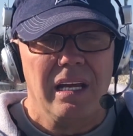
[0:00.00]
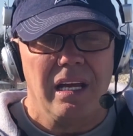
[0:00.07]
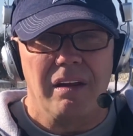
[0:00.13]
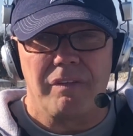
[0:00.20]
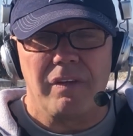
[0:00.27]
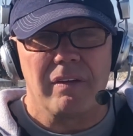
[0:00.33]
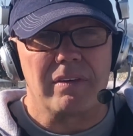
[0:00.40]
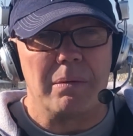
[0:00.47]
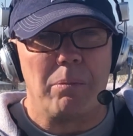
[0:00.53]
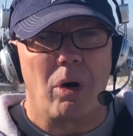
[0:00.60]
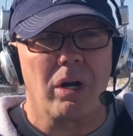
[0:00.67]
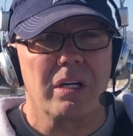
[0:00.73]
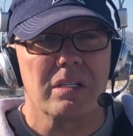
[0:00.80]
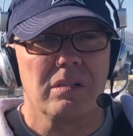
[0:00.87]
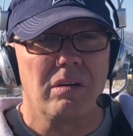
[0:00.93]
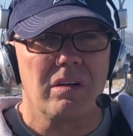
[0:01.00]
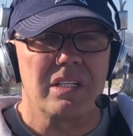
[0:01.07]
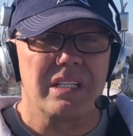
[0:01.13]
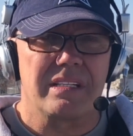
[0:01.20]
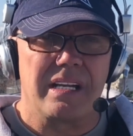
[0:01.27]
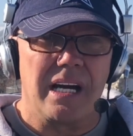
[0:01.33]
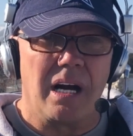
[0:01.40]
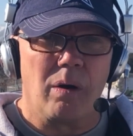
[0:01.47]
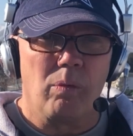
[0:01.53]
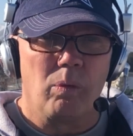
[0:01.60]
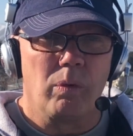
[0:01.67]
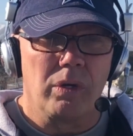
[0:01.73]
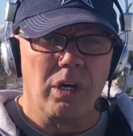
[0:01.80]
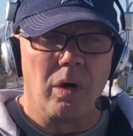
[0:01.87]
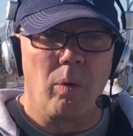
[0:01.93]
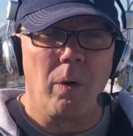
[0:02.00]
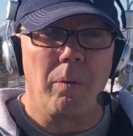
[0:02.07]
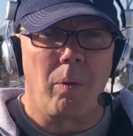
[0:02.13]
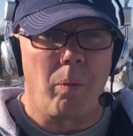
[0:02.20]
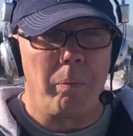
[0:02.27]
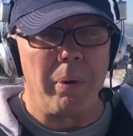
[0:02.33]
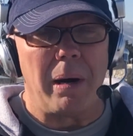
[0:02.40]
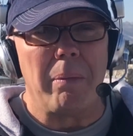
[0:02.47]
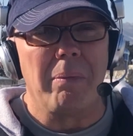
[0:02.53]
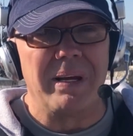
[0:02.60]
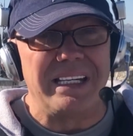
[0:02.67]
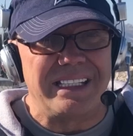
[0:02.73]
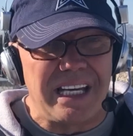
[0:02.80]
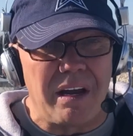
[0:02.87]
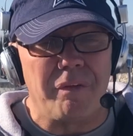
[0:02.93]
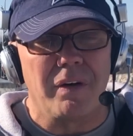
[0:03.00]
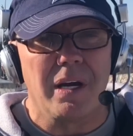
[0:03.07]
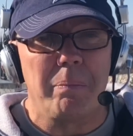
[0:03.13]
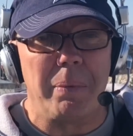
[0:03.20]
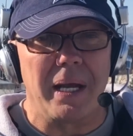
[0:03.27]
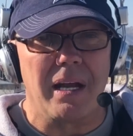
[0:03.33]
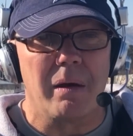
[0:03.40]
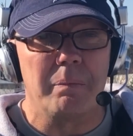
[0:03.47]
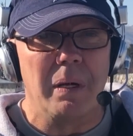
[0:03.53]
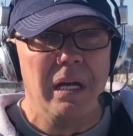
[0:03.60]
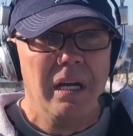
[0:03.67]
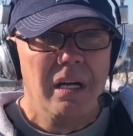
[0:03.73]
If Demarcus Lawrence is there, we will probably definitely pick up